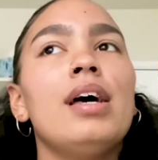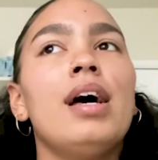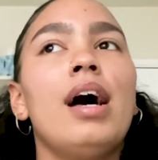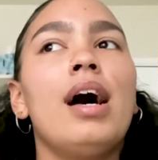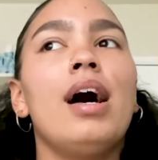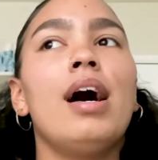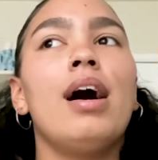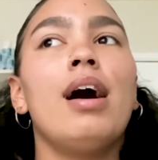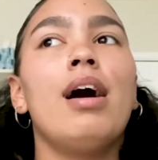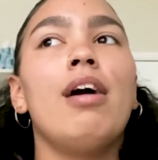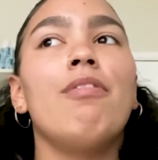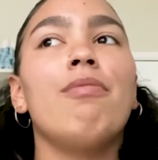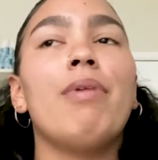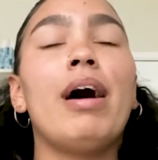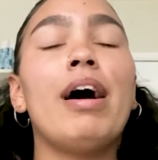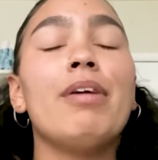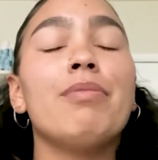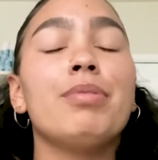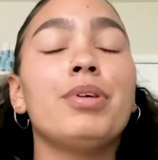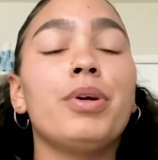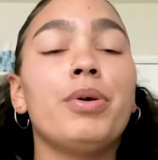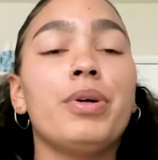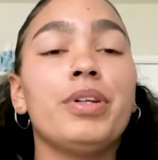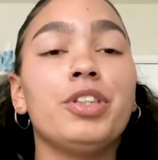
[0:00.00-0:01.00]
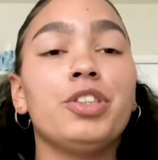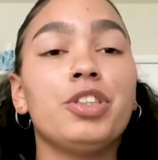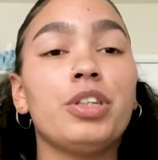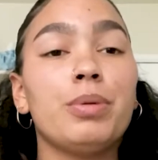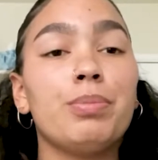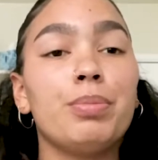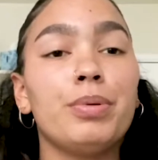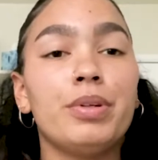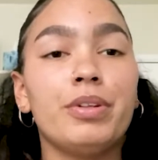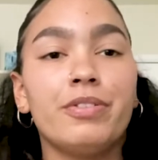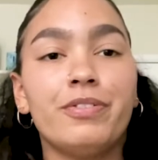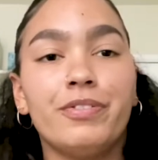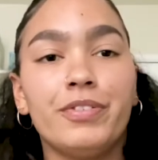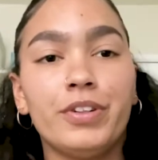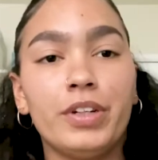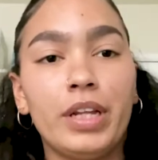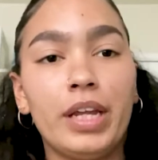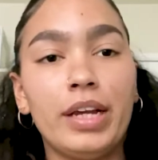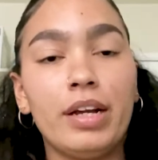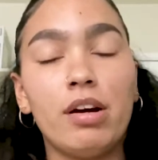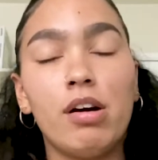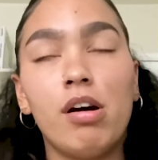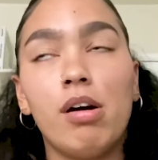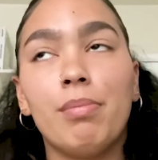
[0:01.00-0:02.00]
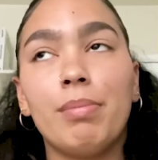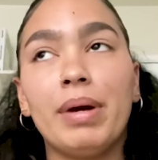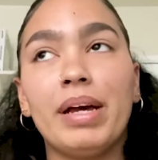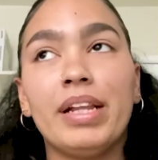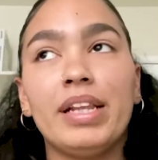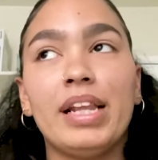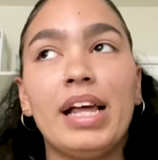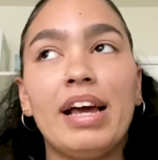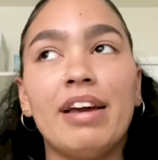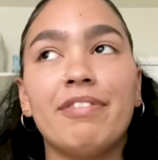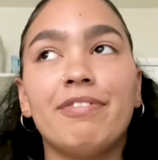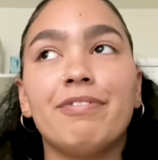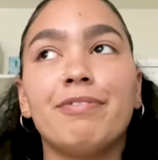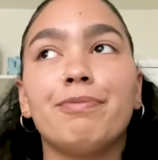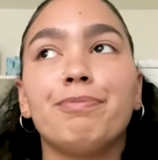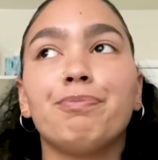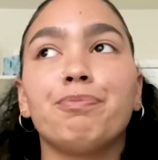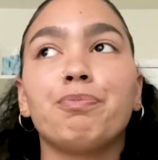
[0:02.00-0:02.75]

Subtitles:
I've been going to Shepherd for like all my life,